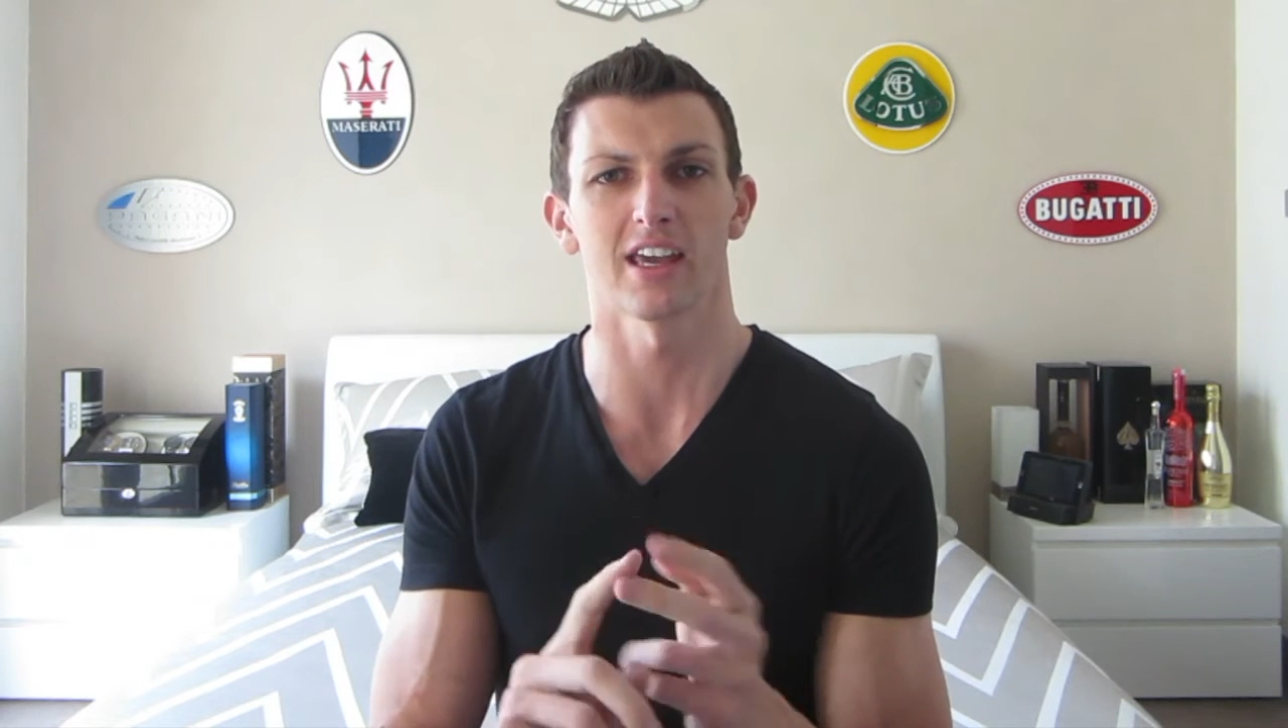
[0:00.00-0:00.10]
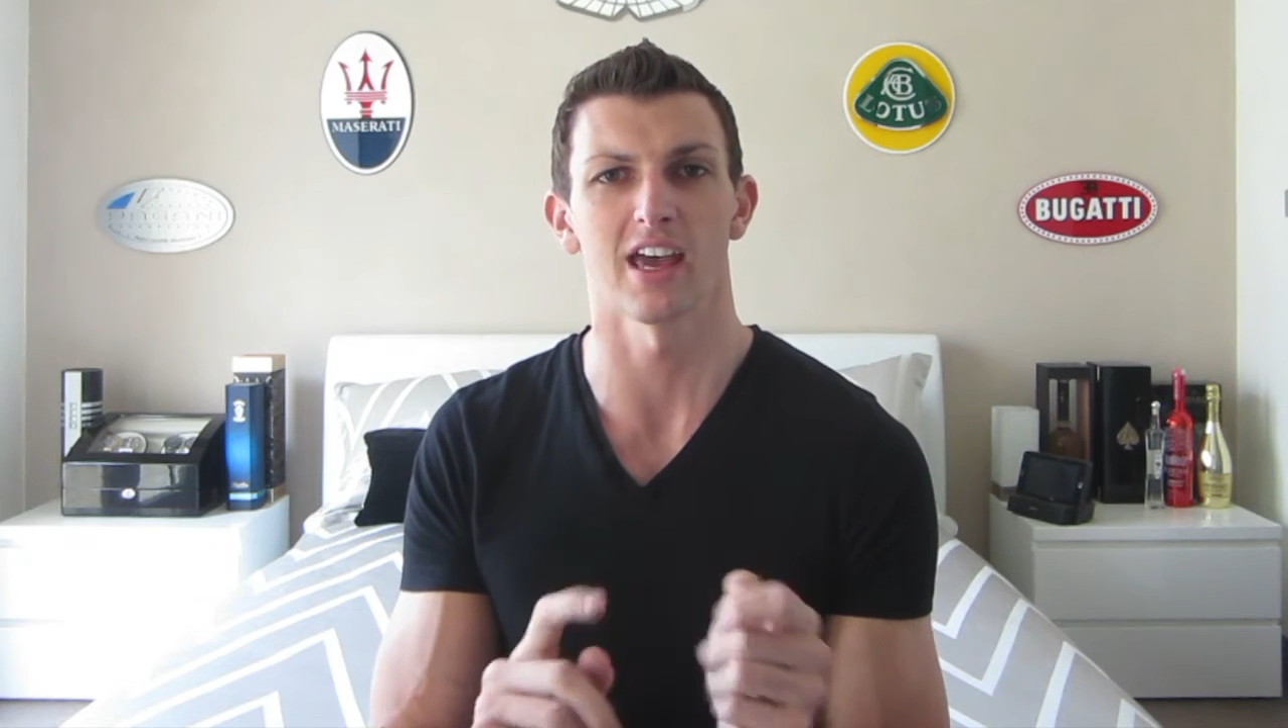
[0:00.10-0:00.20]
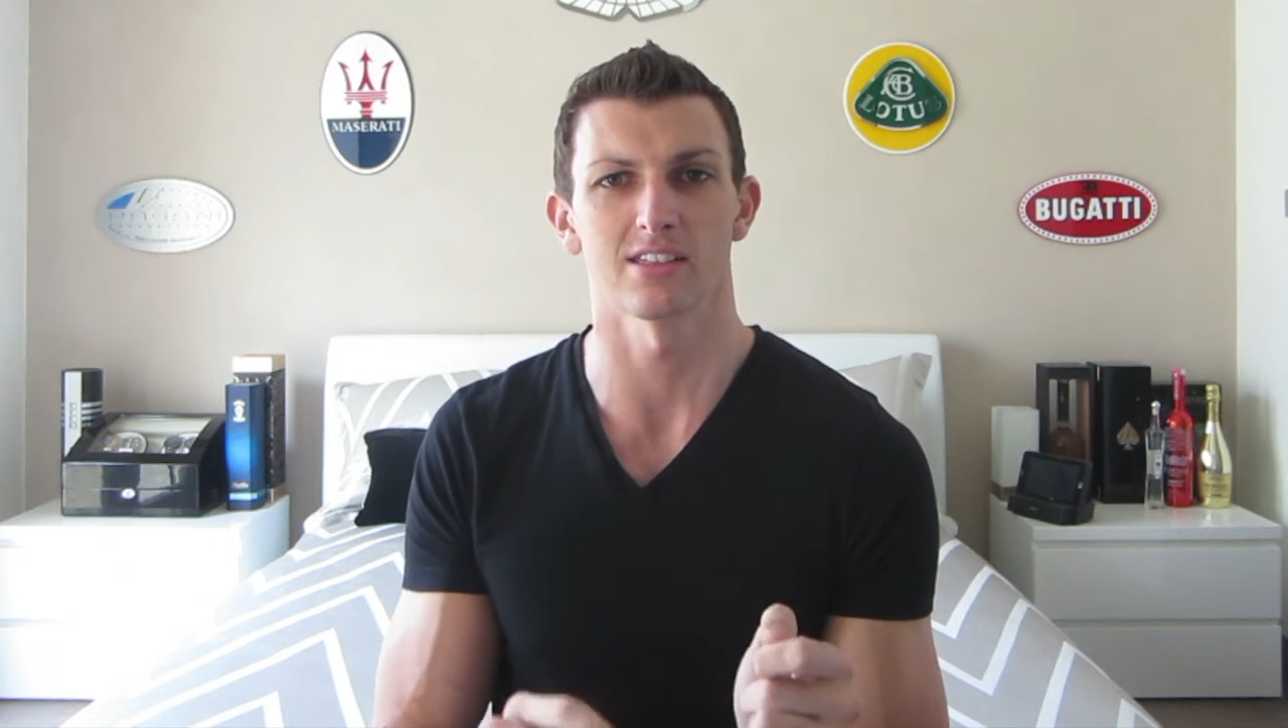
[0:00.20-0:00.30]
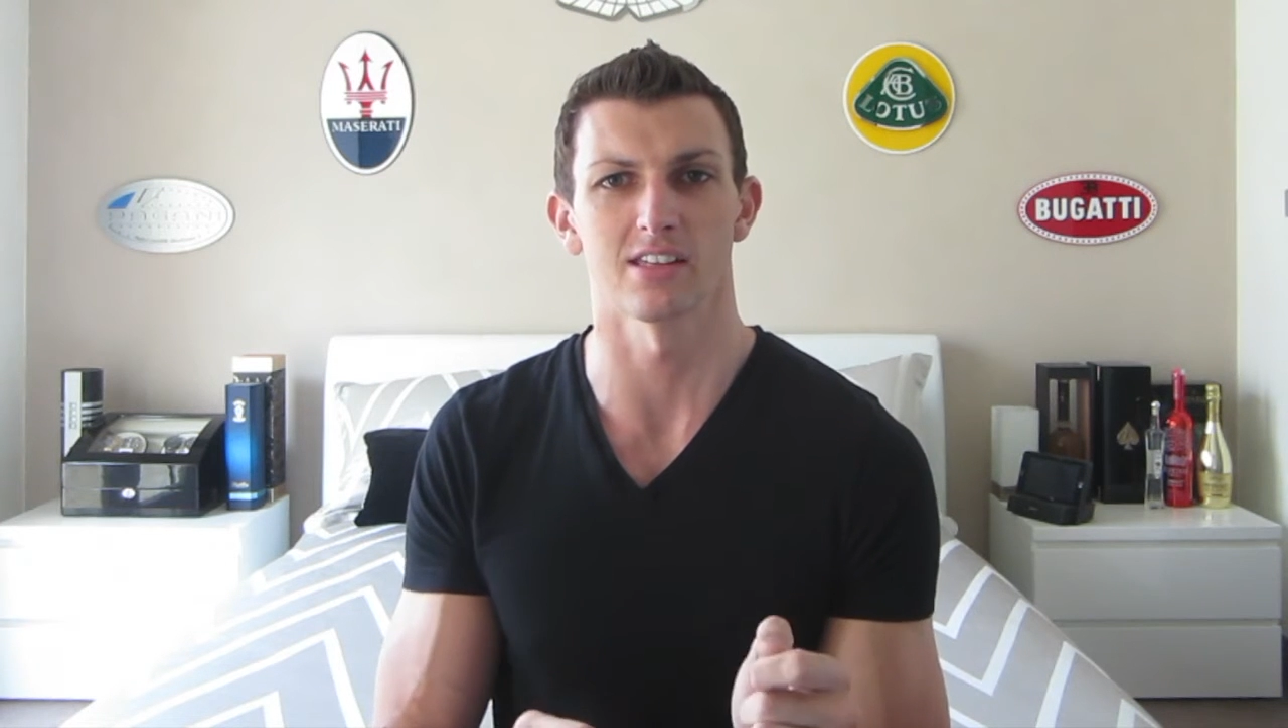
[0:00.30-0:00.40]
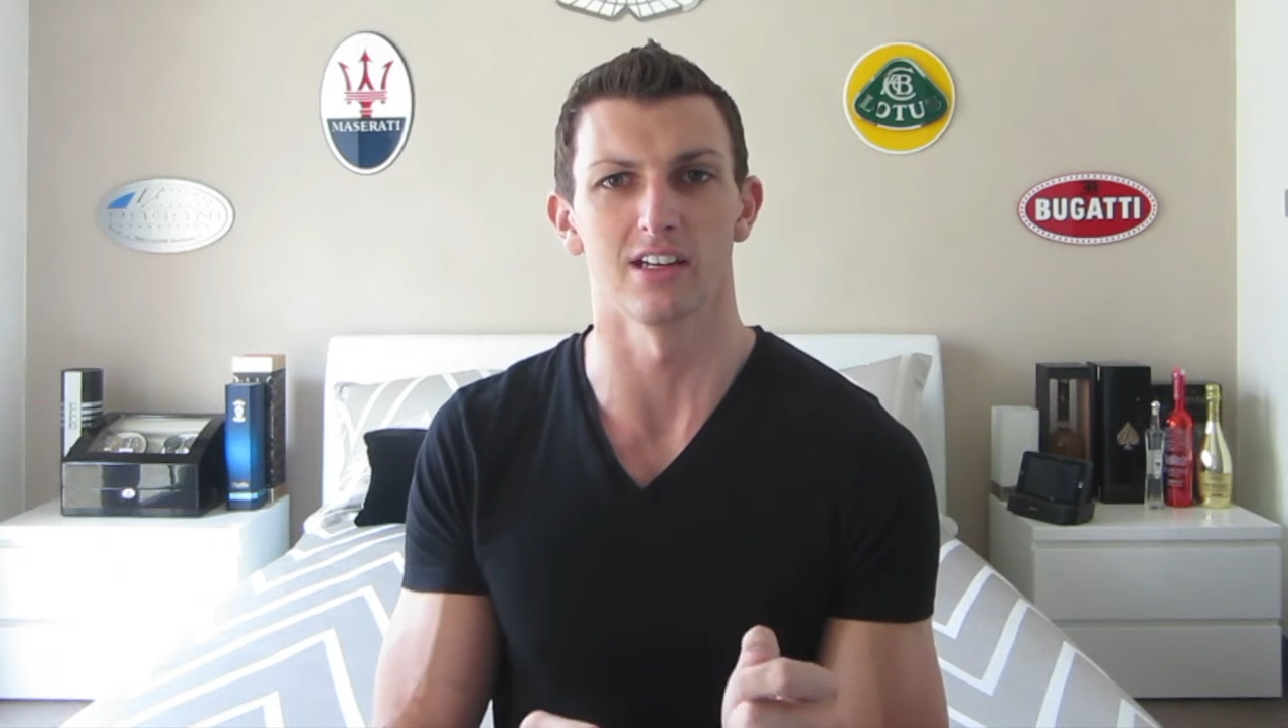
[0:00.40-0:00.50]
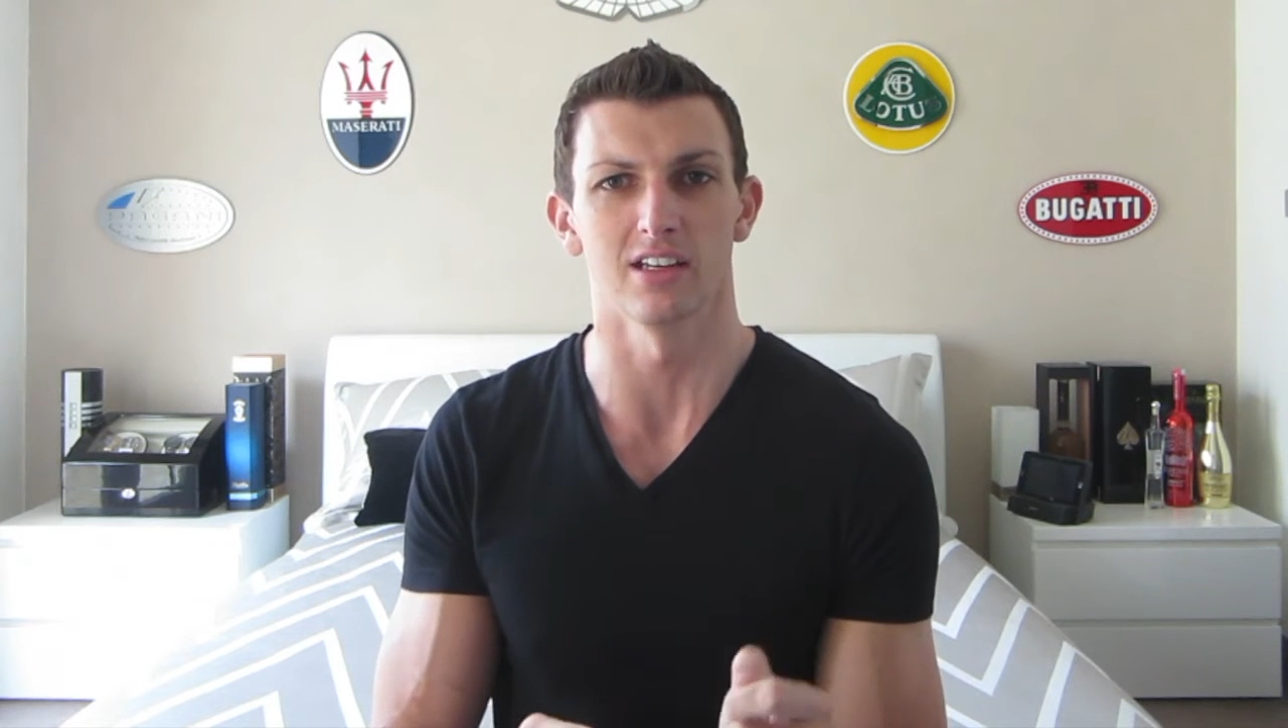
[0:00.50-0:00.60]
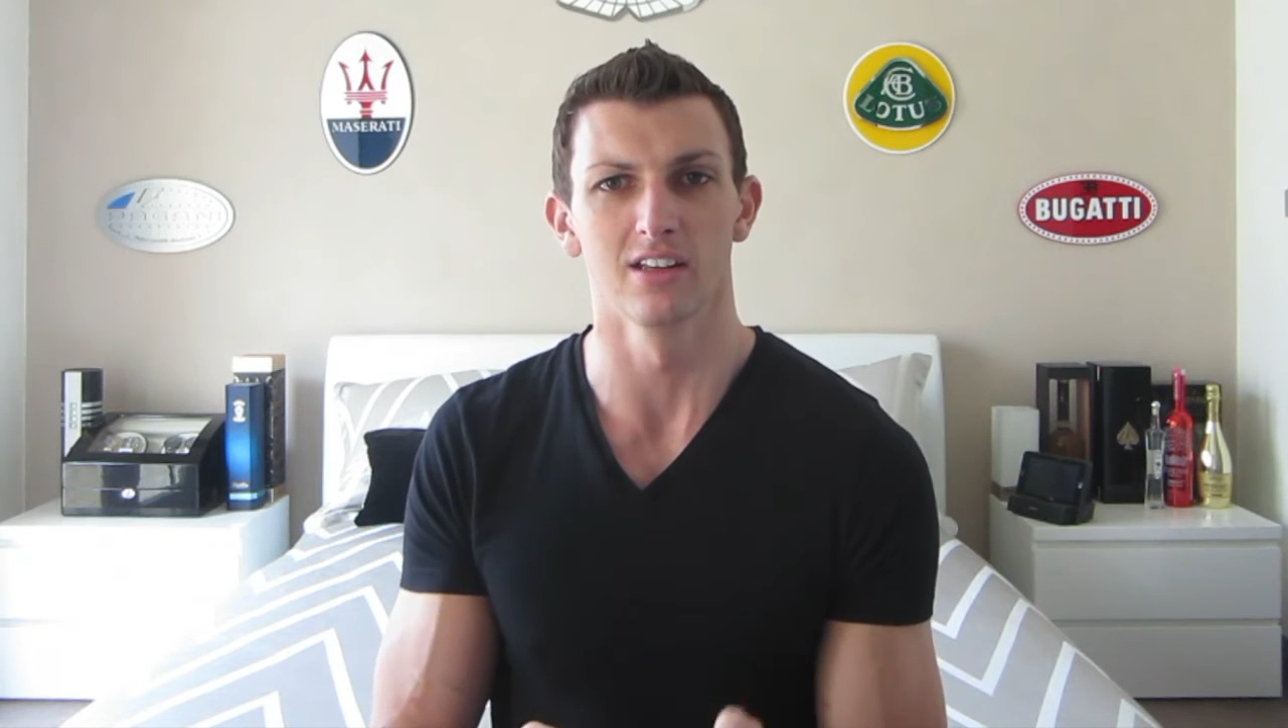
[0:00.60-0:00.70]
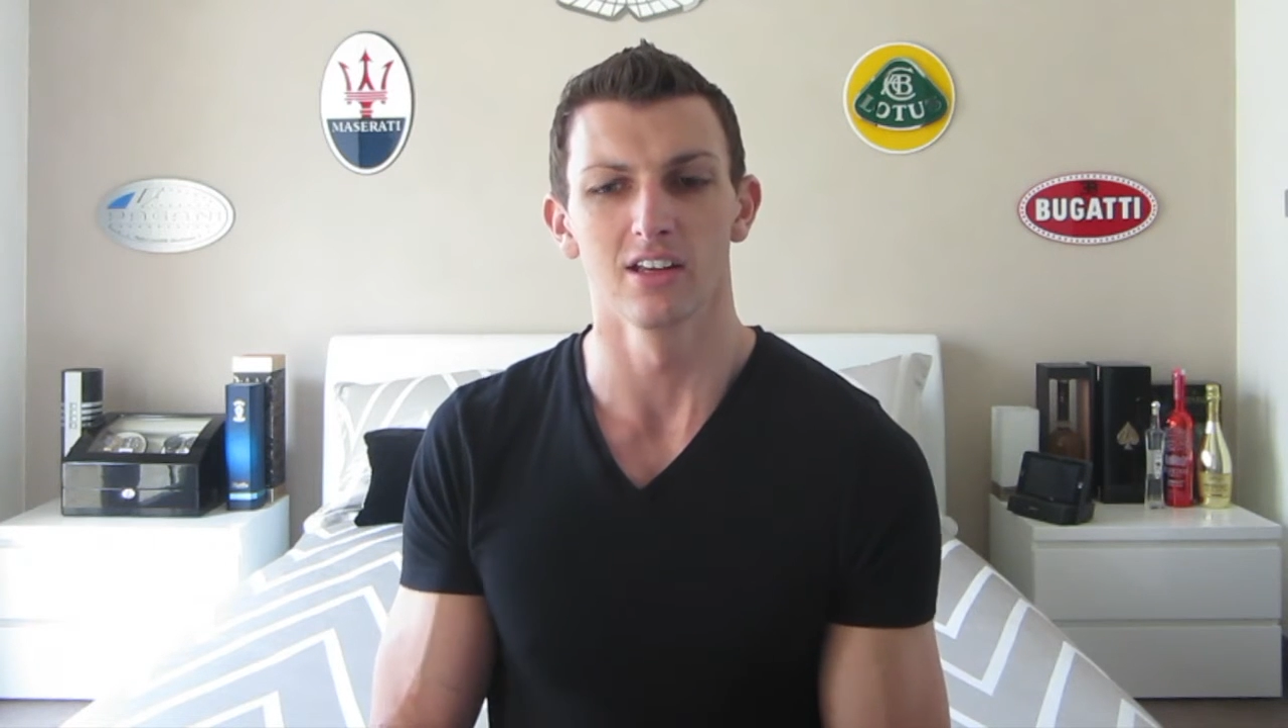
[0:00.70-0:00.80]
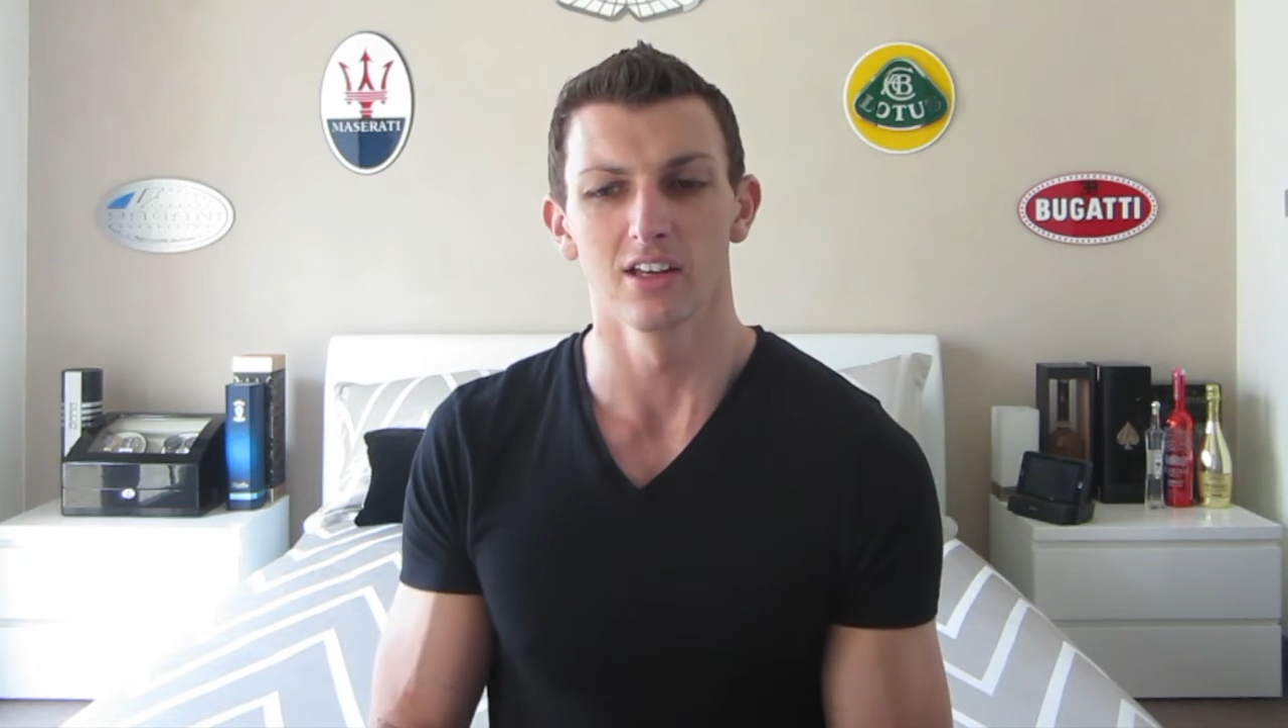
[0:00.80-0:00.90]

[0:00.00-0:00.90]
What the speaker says: Cassidy.